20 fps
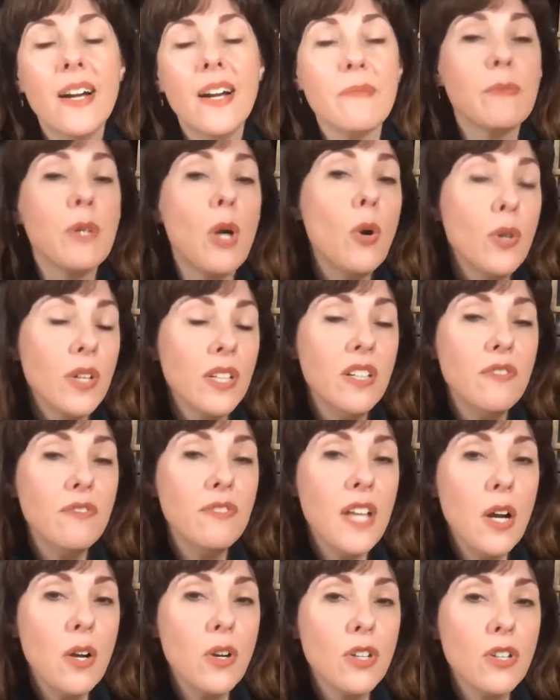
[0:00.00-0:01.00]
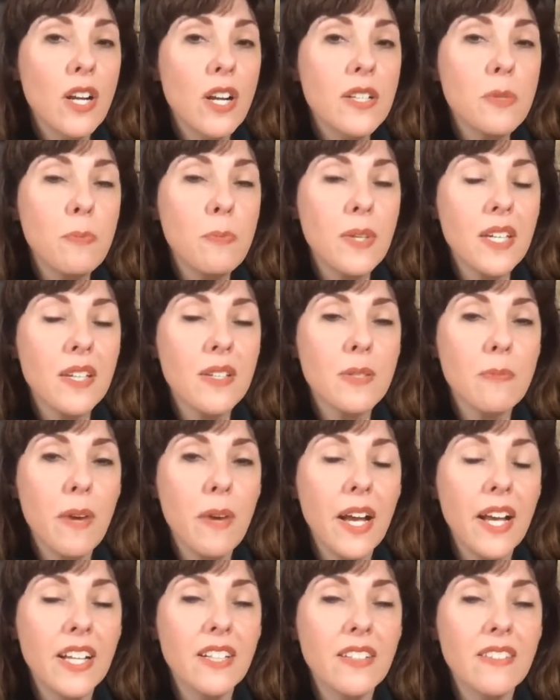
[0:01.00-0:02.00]
coconut flour crust because
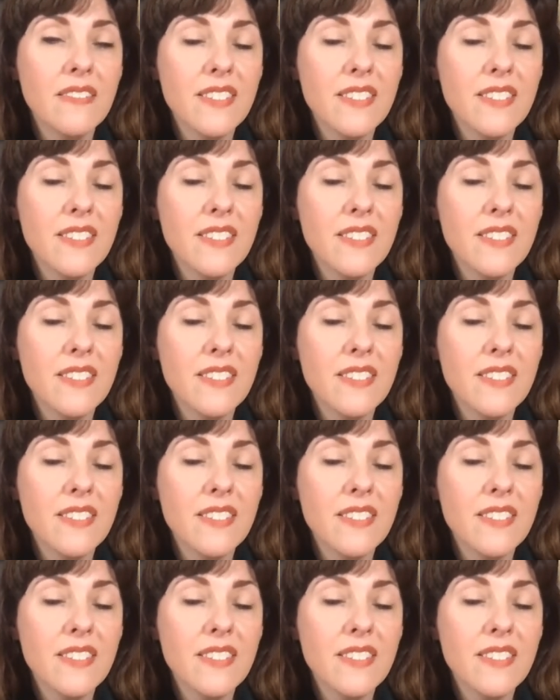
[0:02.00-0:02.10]
my